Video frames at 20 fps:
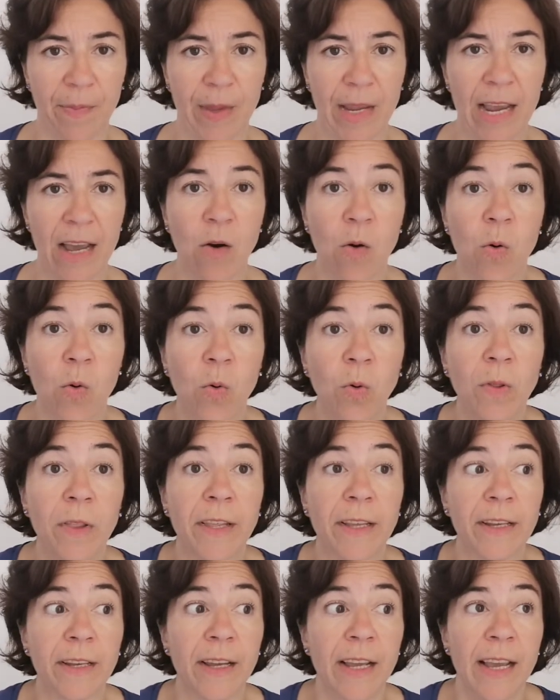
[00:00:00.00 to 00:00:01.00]
Now, all
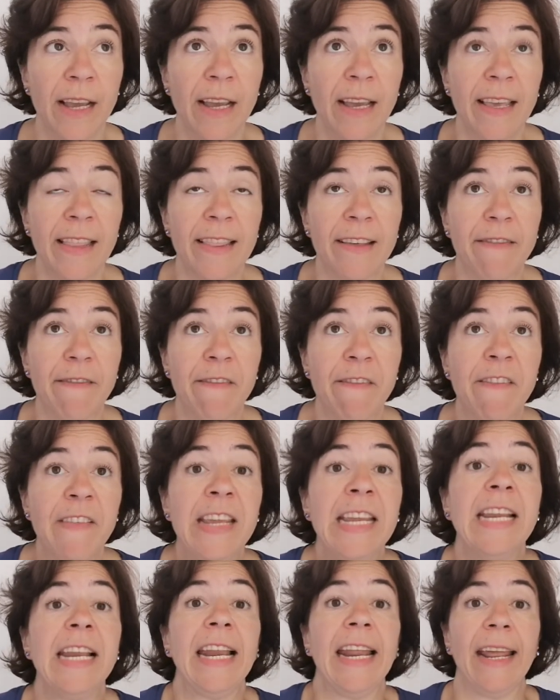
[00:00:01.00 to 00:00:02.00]
the
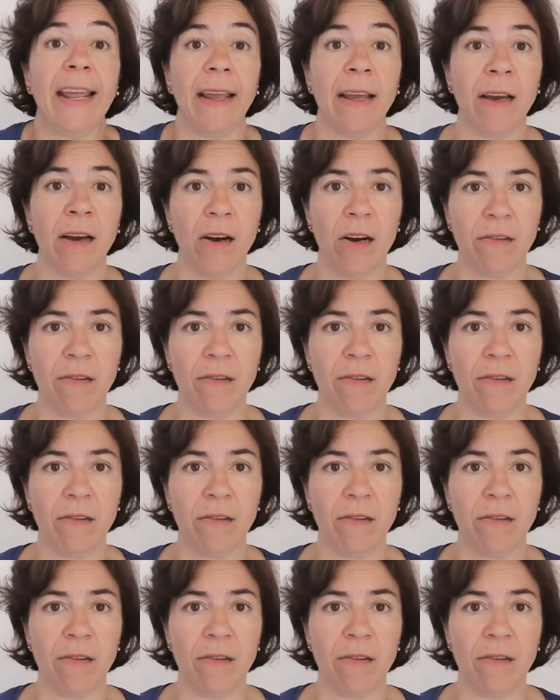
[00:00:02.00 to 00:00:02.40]
feeling